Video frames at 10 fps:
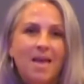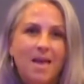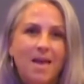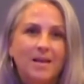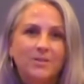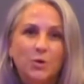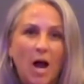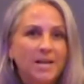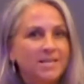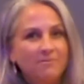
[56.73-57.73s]
And
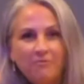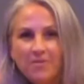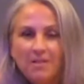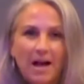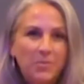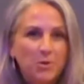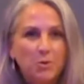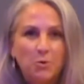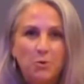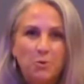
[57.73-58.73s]
I didn't fill out the
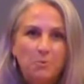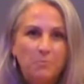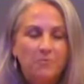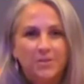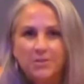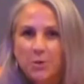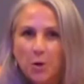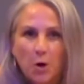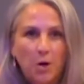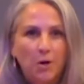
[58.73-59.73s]
little visitor
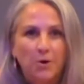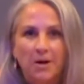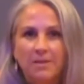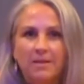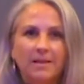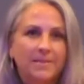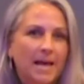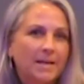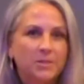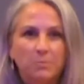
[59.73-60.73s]
card or anything like
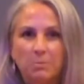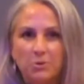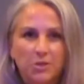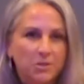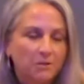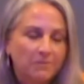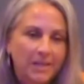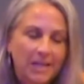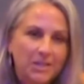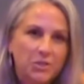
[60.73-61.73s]
that because we were just on
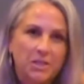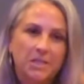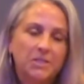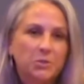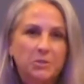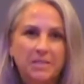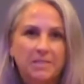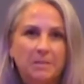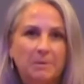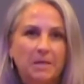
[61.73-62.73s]
vacation, so it
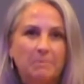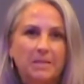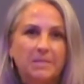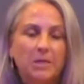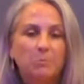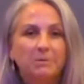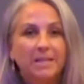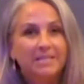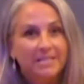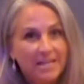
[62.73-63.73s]
didn't seem like a big deal. But
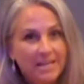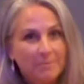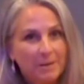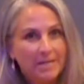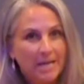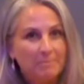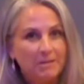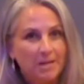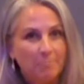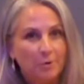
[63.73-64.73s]
they did get name
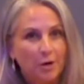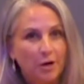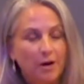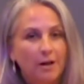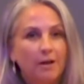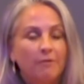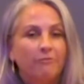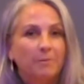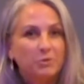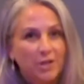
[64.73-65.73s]
and number
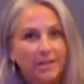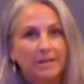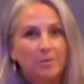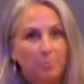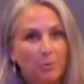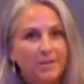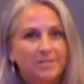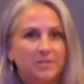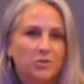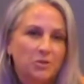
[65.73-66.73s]
from checking the
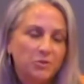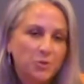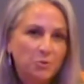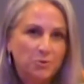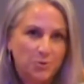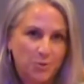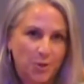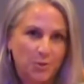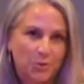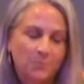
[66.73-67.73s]
boys into the children's
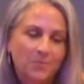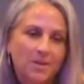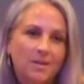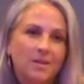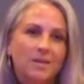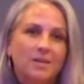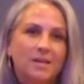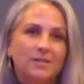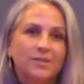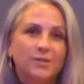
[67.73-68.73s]
church.
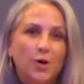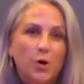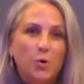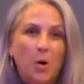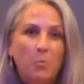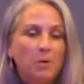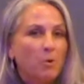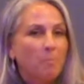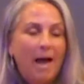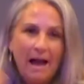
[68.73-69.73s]
And so we
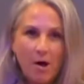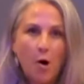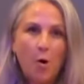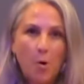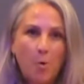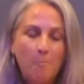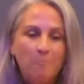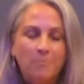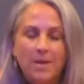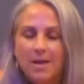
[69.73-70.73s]
were back
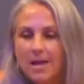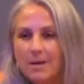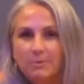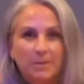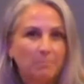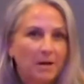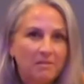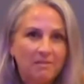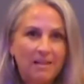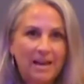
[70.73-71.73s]
home, and it was a
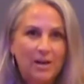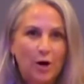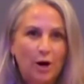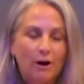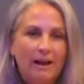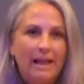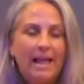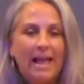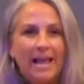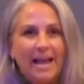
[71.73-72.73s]
month later,
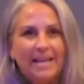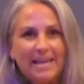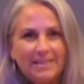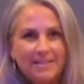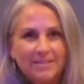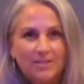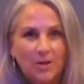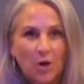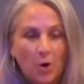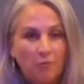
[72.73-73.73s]
and I get this
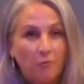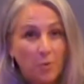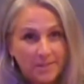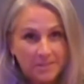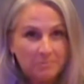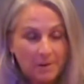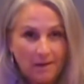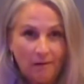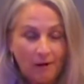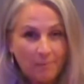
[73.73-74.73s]

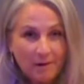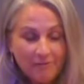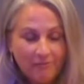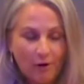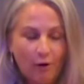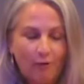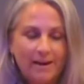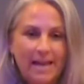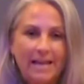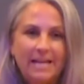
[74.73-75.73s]
voicemail on my
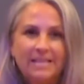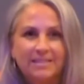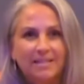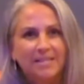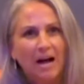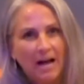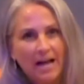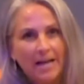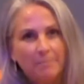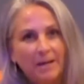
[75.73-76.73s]
phone, and it says,
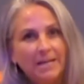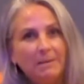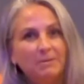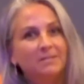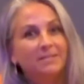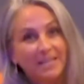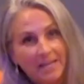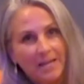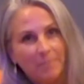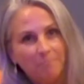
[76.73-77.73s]
"Hi, my name is
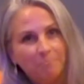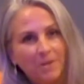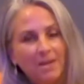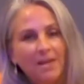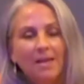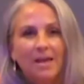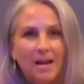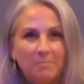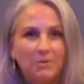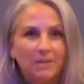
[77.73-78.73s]
Tim,
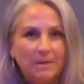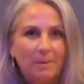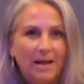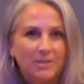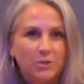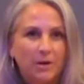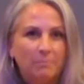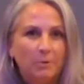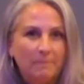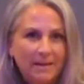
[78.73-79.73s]
and I'm the lead pastor
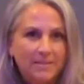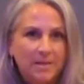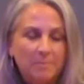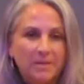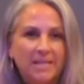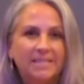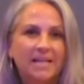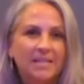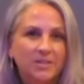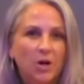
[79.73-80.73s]
at Momentum." And he
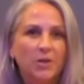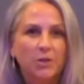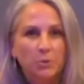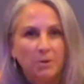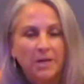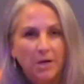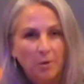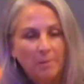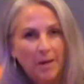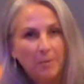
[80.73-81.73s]
said, "I saw that you were
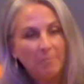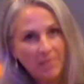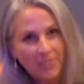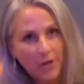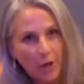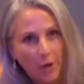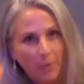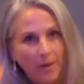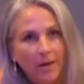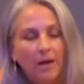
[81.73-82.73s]
here about a month
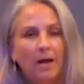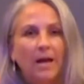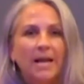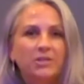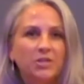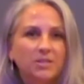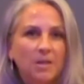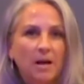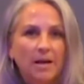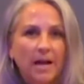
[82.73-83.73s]
ago. And I just
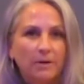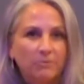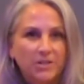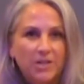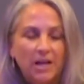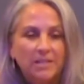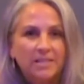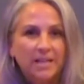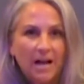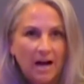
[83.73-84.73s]
thought I'd reach out and
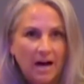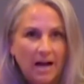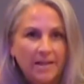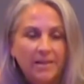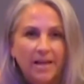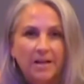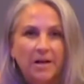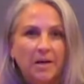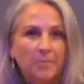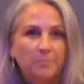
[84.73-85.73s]
say hi, that
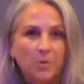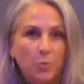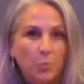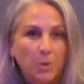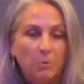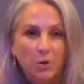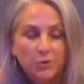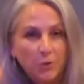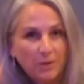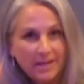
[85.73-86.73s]
we were
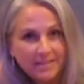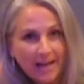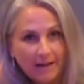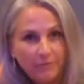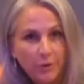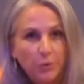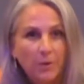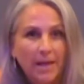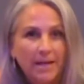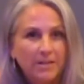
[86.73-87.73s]
so glad to have you.
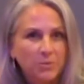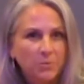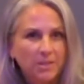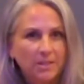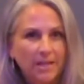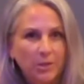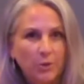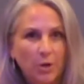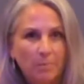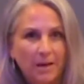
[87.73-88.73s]
And I just wanted to let you
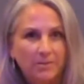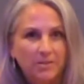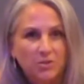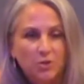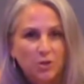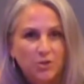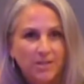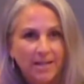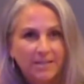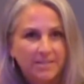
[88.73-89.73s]
know about this church
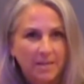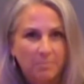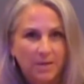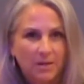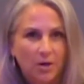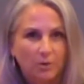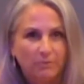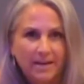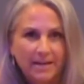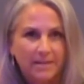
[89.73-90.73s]
down in St. Pete called
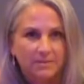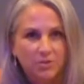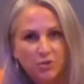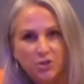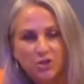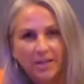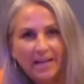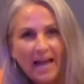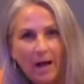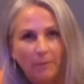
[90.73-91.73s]
Radius. You should check
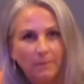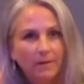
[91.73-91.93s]
it out."